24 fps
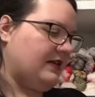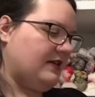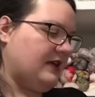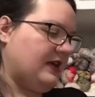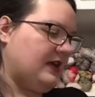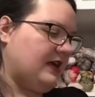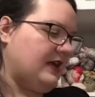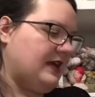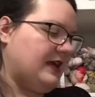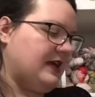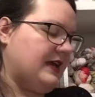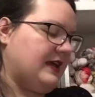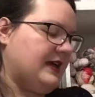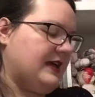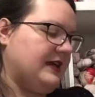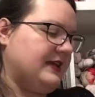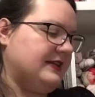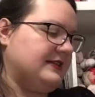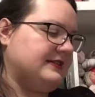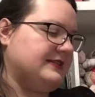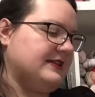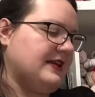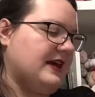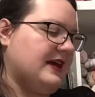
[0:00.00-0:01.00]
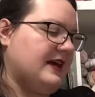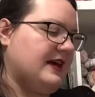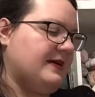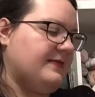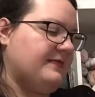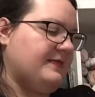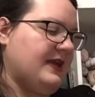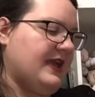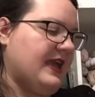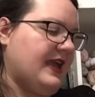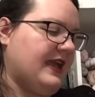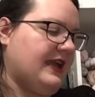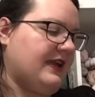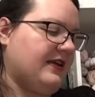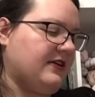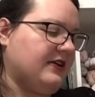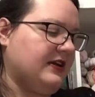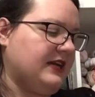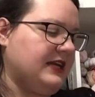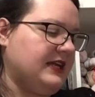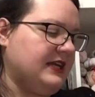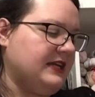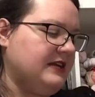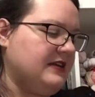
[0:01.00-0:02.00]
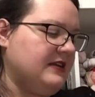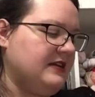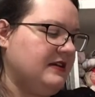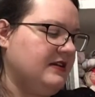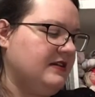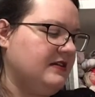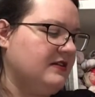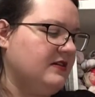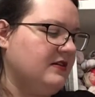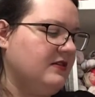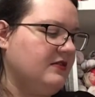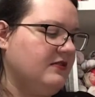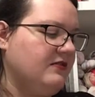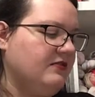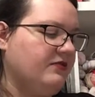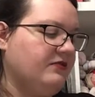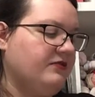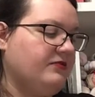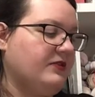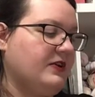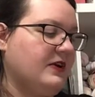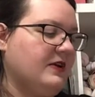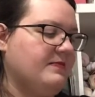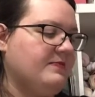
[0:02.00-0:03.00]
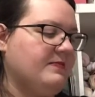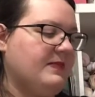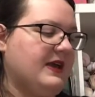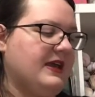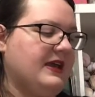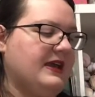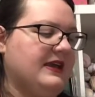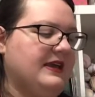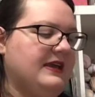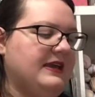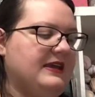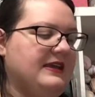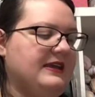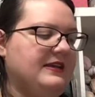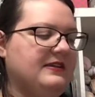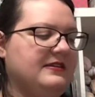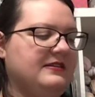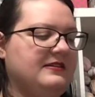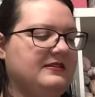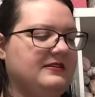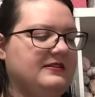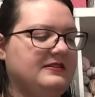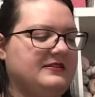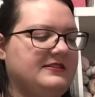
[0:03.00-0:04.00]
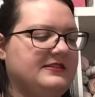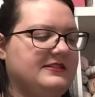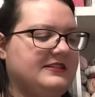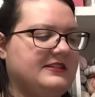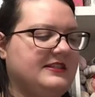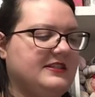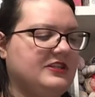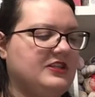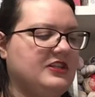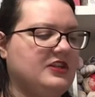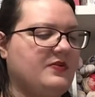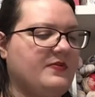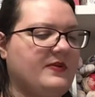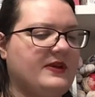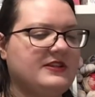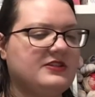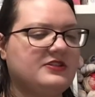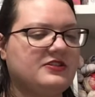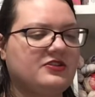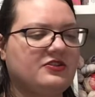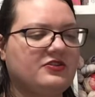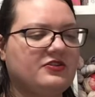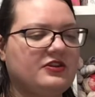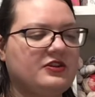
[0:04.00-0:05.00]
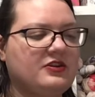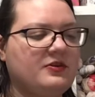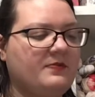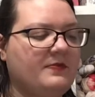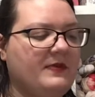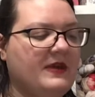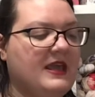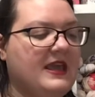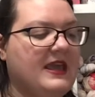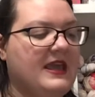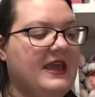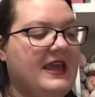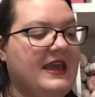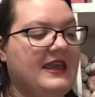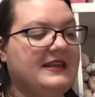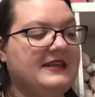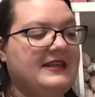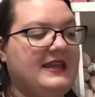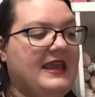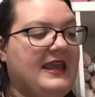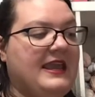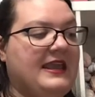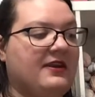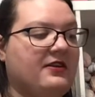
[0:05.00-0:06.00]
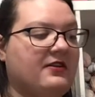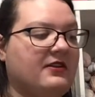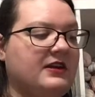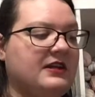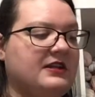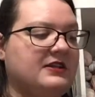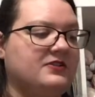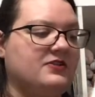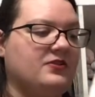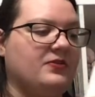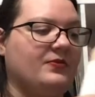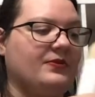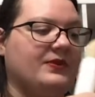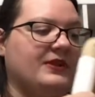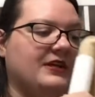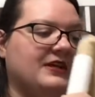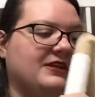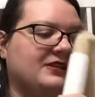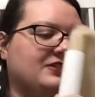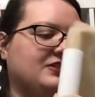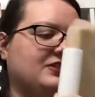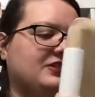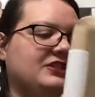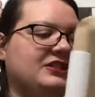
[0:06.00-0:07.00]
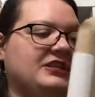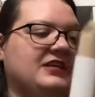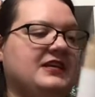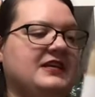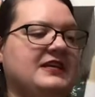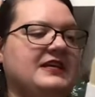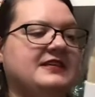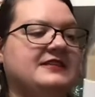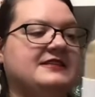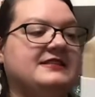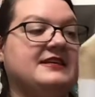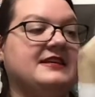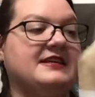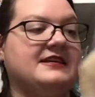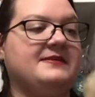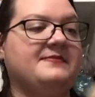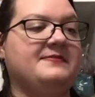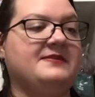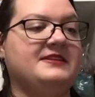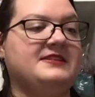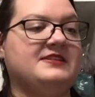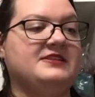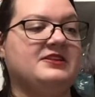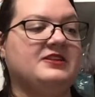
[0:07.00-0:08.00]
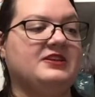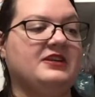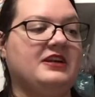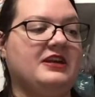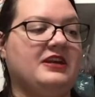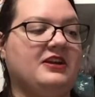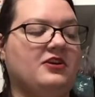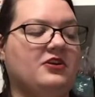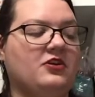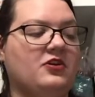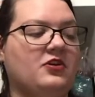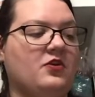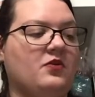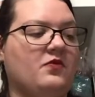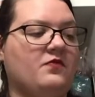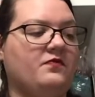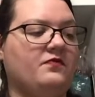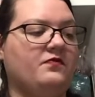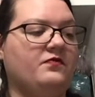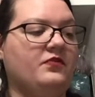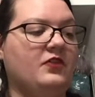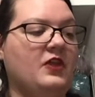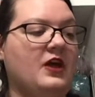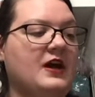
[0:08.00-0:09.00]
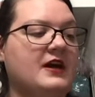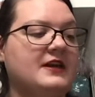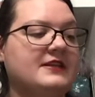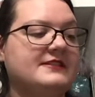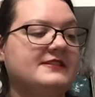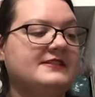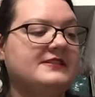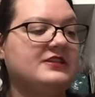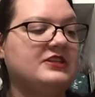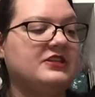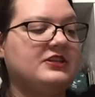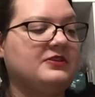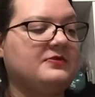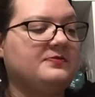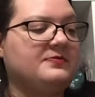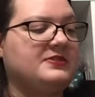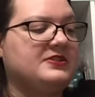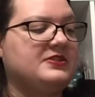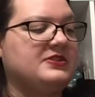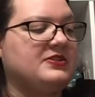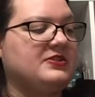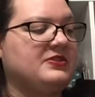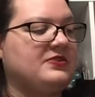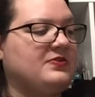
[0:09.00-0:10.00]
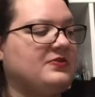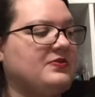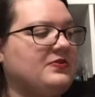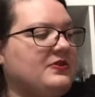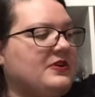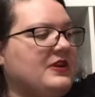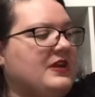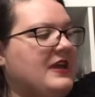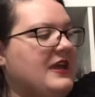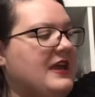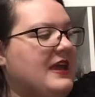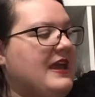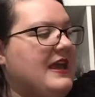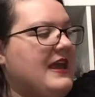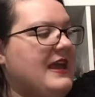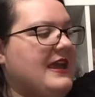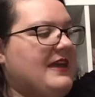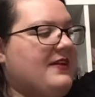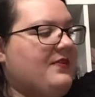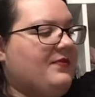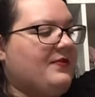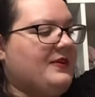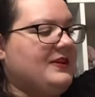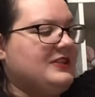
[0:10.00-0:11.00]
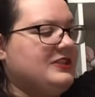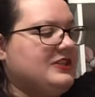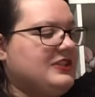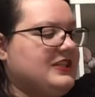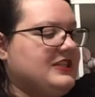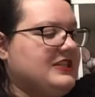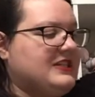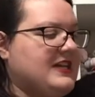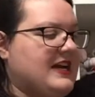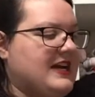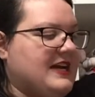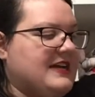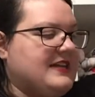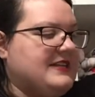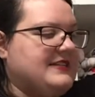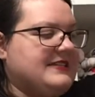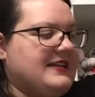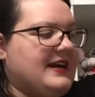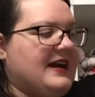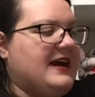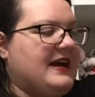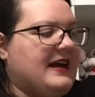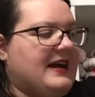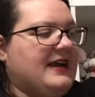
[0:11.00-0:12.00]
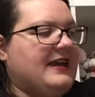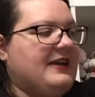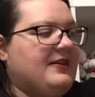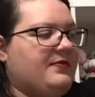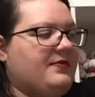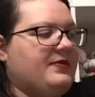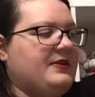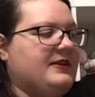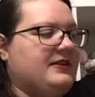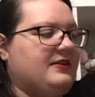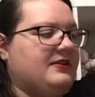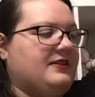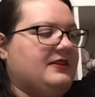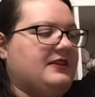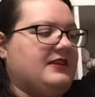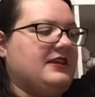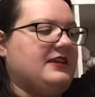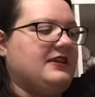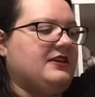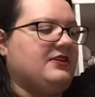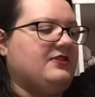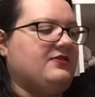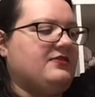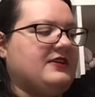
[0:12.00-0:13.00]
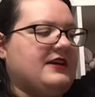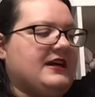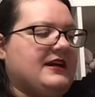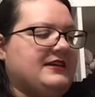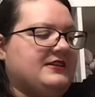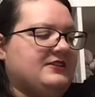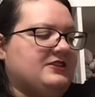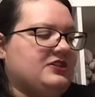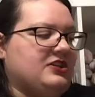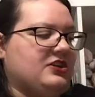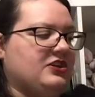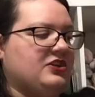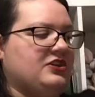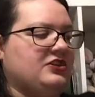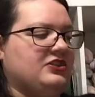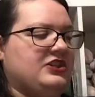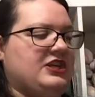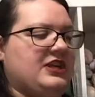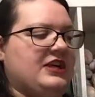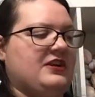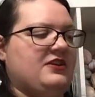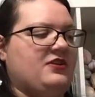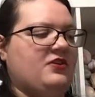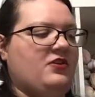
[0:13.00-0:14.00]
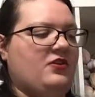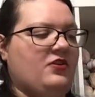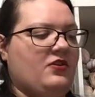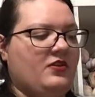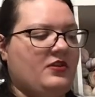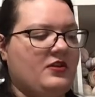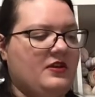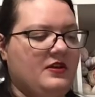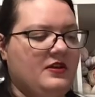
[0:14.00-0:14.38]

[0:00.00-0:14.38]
and Erin from my Stitchy Quest group. And Erin told us she is going to be starting her own floss tube soon. And when she does, I will link you guys to her channel.